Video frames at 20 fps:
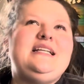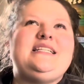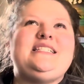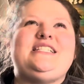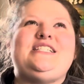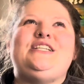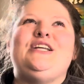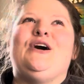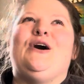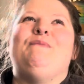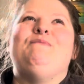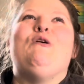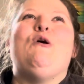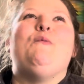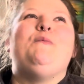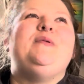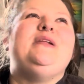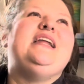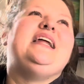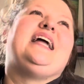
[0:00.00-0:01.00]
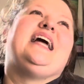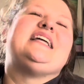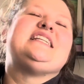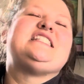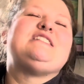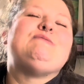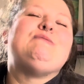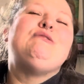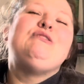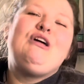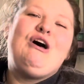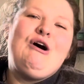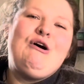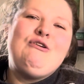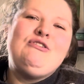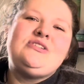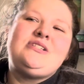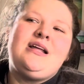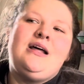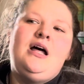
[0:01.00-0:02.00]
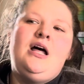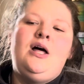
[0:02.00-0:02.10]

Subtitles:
so I'm hoping to get some of those.